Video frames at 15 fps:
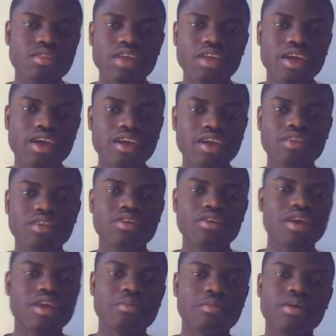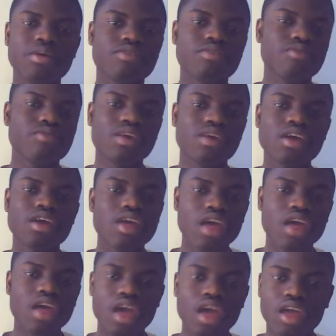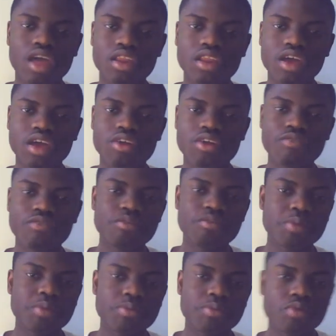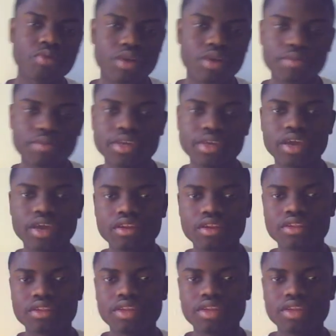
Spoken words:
You can get a PS3, and I know a few people who watch my channel,